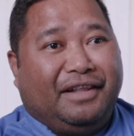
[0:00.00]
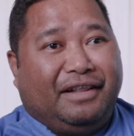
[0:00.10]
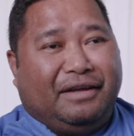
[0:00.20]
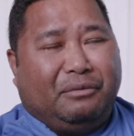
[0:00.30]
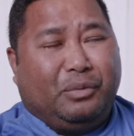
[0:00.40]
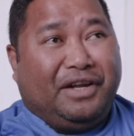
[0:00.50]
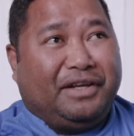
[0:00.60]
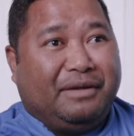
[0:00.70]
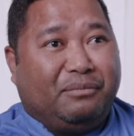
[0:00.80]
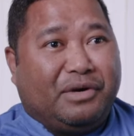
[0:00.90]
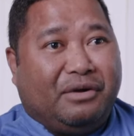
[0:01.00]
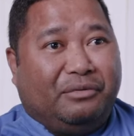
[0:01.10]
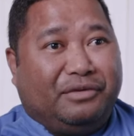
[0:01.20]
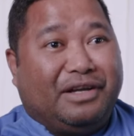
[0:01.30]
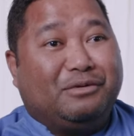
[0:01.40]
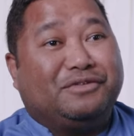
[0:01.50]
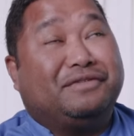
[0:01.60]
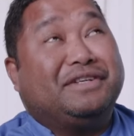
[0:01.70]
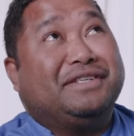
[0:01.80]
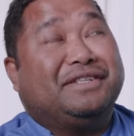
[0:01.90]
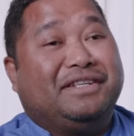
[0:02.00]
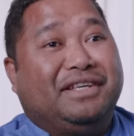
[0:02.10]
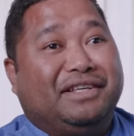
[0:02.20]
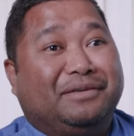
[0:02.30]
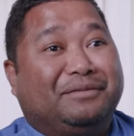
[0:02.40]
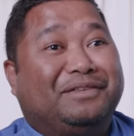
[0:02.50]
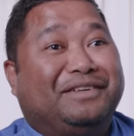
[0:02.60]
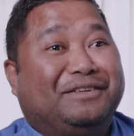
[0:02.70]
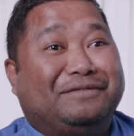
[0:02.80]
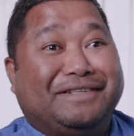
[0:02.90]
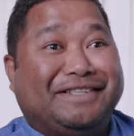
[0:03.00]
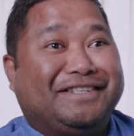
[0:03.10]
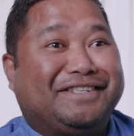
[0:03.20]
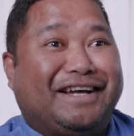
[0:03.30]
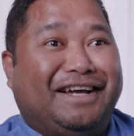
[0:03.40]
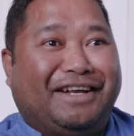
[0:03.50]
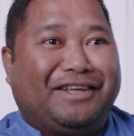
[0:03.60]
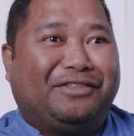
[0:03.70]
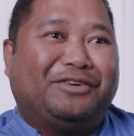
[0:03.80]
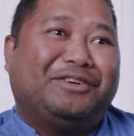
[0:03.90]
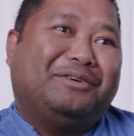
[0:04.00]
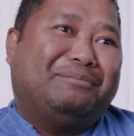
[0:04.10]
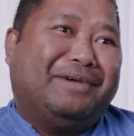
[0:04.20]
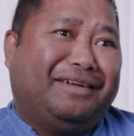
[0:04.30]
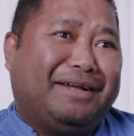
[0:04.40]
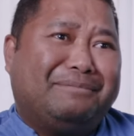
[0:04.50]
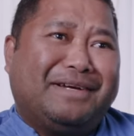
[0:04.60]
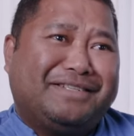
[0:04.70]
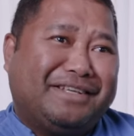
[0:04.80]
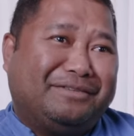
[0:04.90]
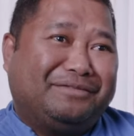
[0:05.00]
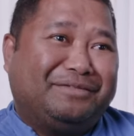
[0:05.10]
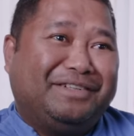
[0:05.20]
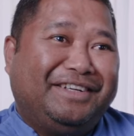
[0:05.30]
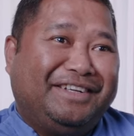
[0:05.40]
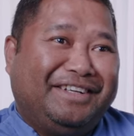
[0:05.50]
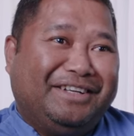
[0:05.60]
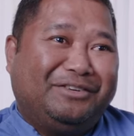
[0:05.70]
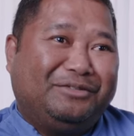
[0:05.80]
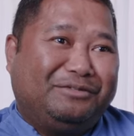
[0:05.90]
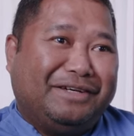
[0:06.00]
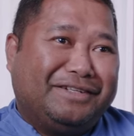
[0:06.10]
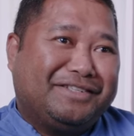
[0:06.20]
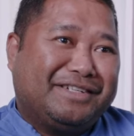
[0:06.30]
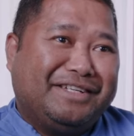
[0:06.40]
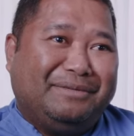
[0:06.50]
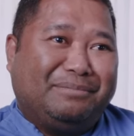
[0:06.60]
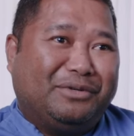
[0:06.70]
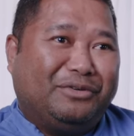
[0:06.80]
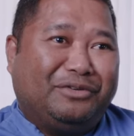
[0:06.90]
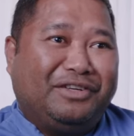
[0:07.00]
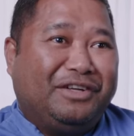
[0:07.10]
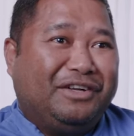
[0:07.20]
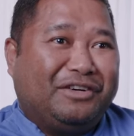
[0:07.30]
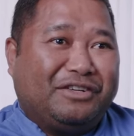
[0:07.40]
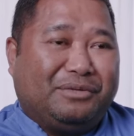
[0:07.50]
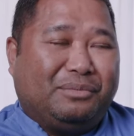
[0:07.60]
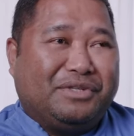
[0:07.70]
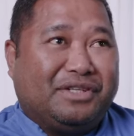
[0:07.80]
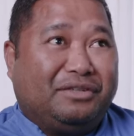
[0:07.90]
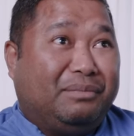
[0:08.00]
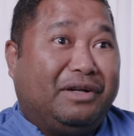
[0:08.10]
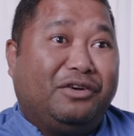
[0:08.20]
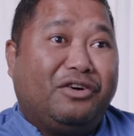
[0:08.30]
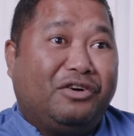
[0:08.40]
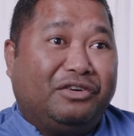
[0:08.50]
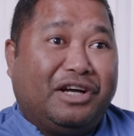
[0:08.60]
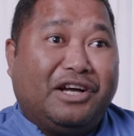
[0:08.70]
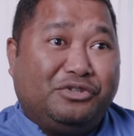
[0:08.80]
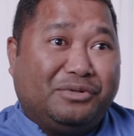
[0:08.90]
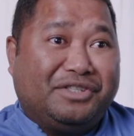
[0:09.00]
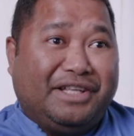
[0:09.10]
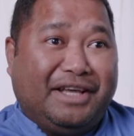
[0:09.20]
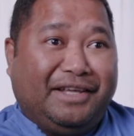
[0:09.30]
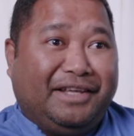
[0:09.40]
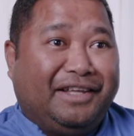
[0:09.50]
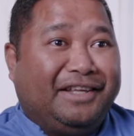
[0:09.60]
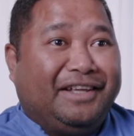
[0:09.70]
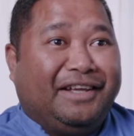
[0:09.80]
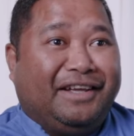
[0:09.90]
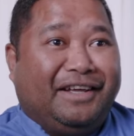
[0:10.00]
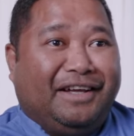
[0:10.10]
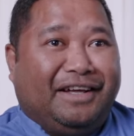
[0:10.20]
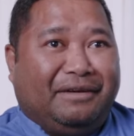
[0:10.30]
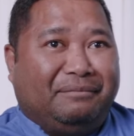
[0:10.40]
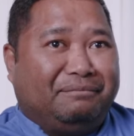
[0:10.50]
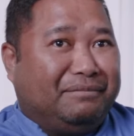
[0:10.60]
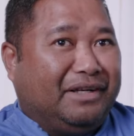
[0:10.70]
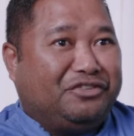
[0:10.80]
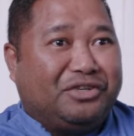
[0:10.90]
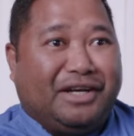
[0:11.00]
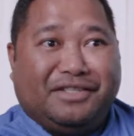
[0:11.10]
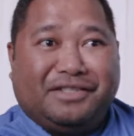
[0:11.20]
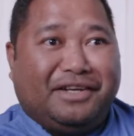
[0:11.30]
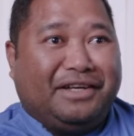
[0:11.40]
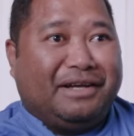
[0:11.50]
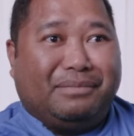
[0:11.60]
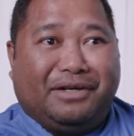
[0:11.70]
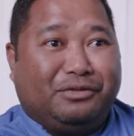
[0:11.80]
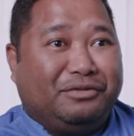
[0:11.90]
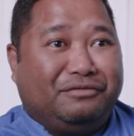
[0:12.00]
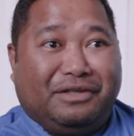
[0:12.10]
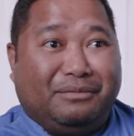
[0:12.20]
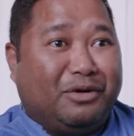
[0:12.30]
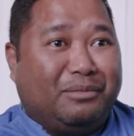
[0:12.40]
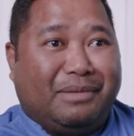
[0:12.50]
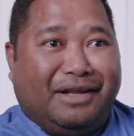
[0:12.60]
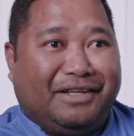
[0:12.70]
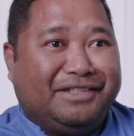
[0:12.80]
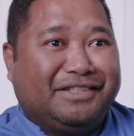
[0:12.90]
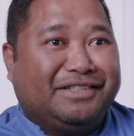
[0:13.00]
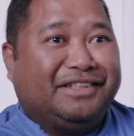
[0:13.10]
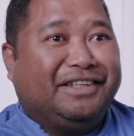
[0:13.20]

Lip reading: When I came round, I was facing the sky, and I thought, I must have, you know, fell asleep, or because it was a long, arduous day. I tried standing up, but I couldn't feel both my legs.